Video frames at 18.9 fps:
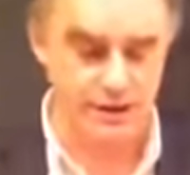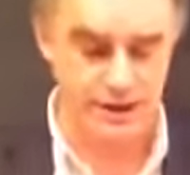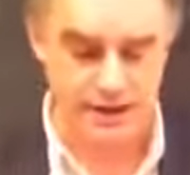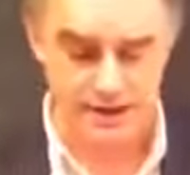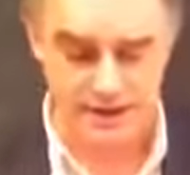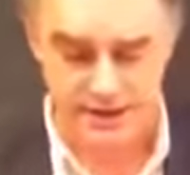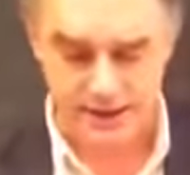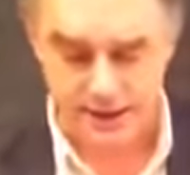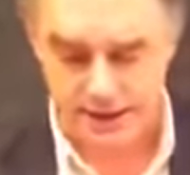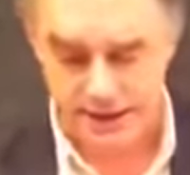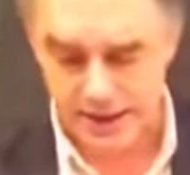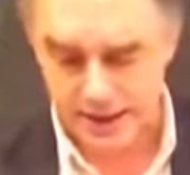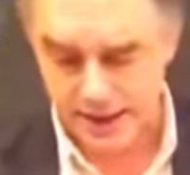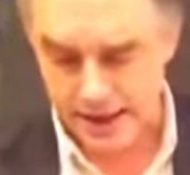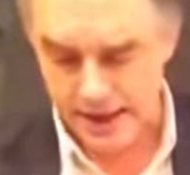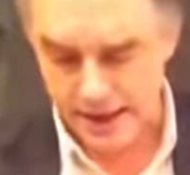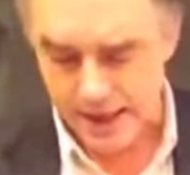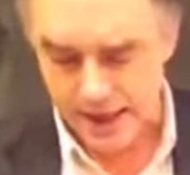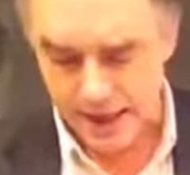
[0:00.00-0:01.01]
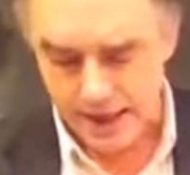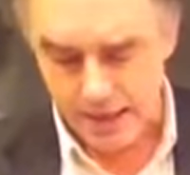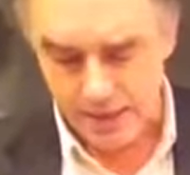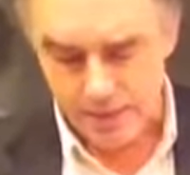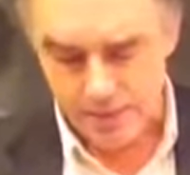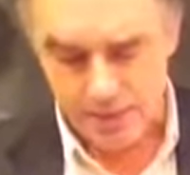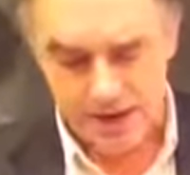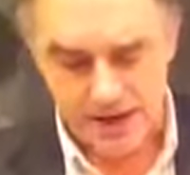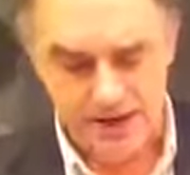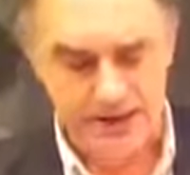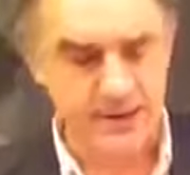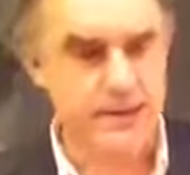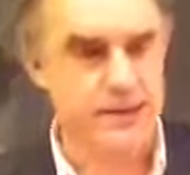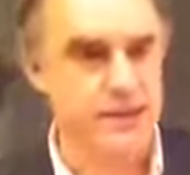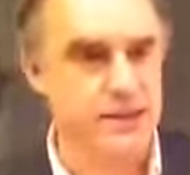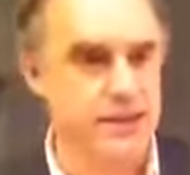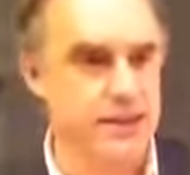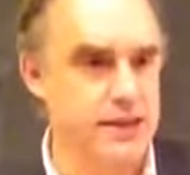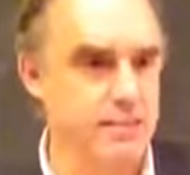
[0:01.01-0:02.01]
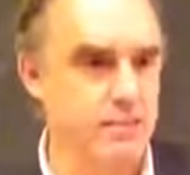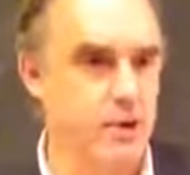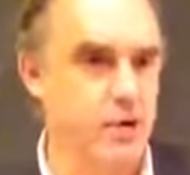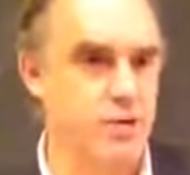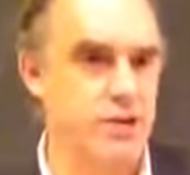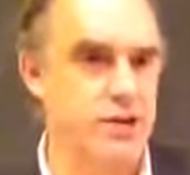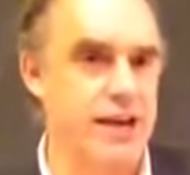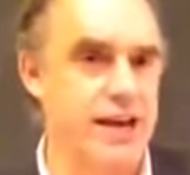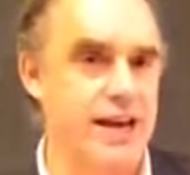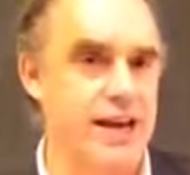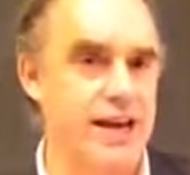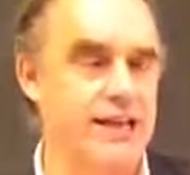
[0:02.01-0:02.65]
size, because it's the most,